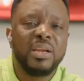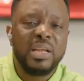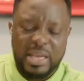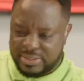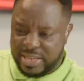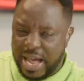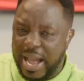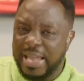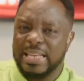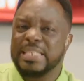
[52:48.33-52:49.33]
It's
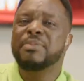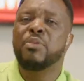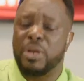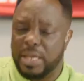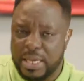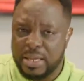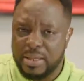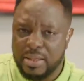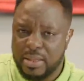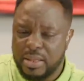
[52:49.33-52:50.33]
highly demonic.
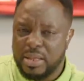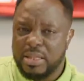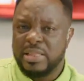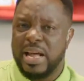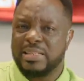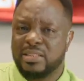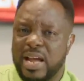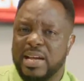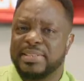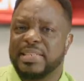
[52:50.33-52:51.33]
The
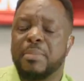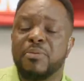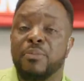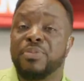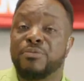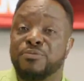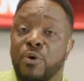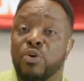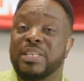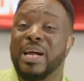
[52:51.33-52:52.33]
attack is coming from the
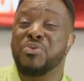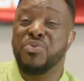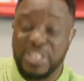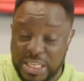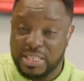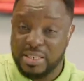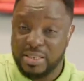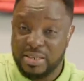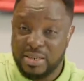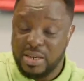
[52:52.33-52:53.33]
Volta region.
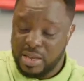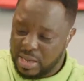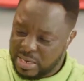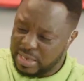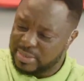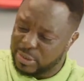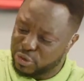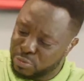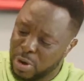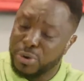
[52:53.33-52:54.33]
There's a
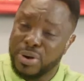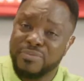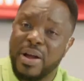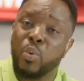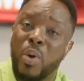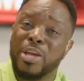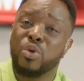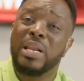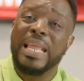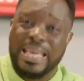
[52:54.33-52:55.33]
small river where
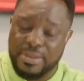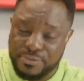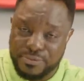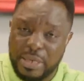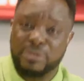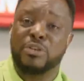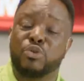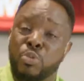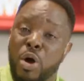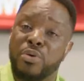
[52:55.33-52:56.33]
you live. There's a
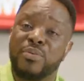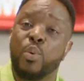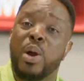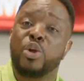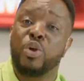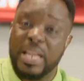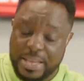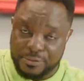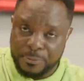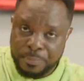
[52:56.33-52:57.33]
small river where you
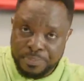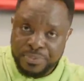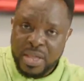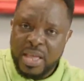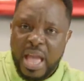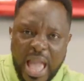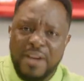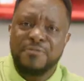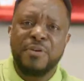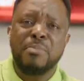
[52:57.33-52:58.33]
live.
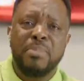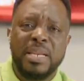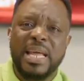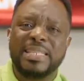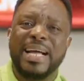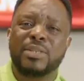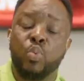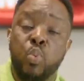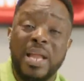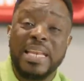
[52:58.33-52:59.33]
Every midnight at
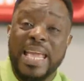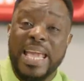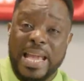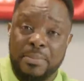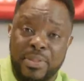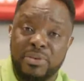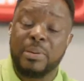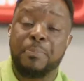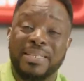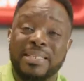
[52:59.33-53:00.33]
1 a.m., there's
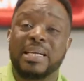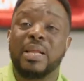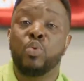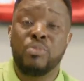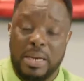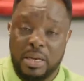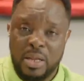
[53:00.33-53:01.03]
a particular woman